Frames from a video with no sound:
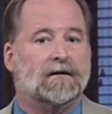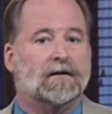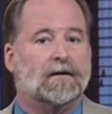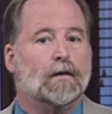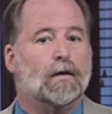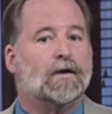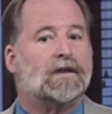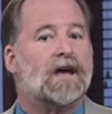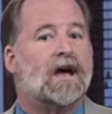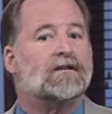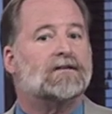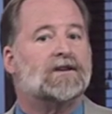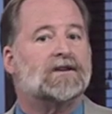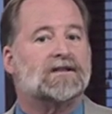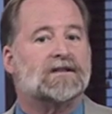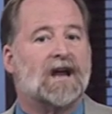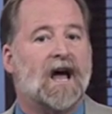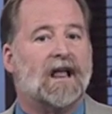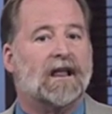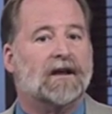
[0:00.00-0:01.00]
Without
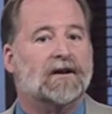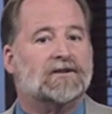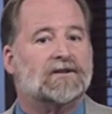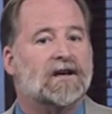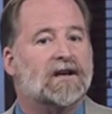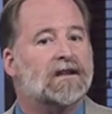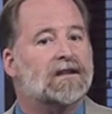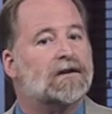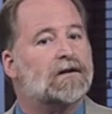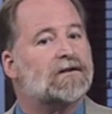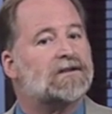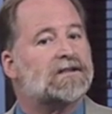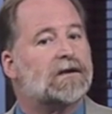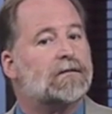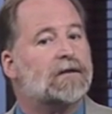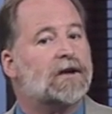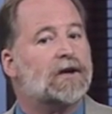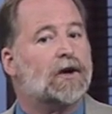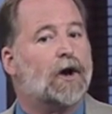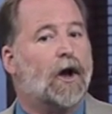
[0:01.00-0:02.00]
this knowledge, there is
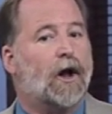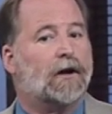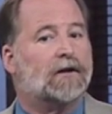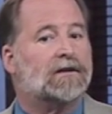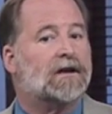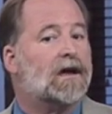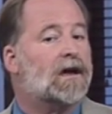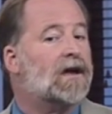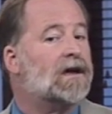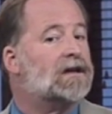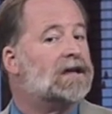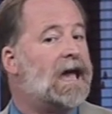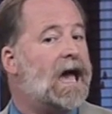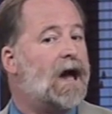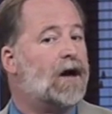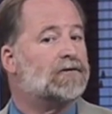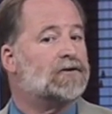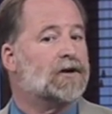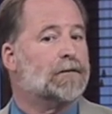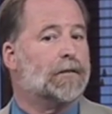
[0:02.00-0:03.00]
something called
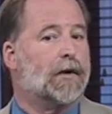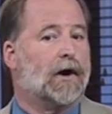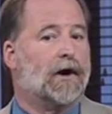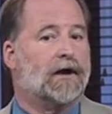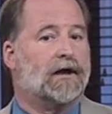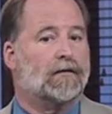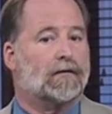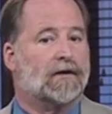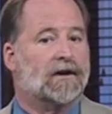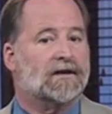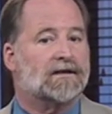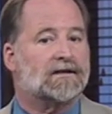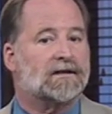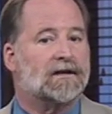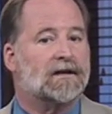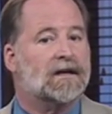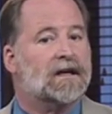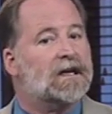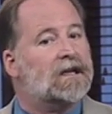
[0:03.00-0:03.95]
counterparty risk.